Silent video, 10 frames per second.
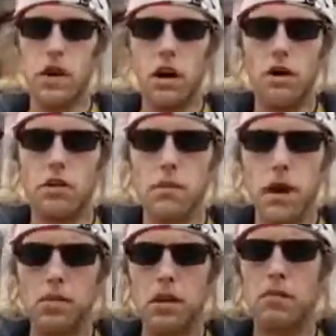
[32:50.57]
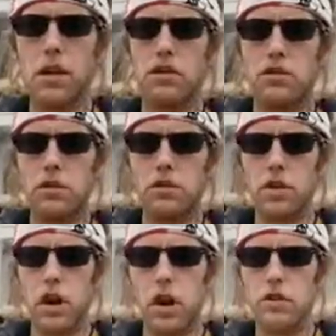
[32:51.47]
other public ministers and
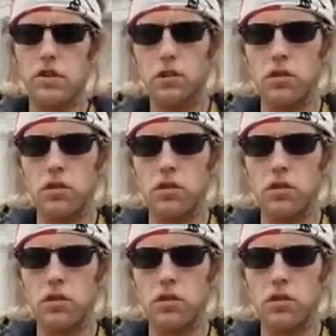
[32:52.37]
consuls,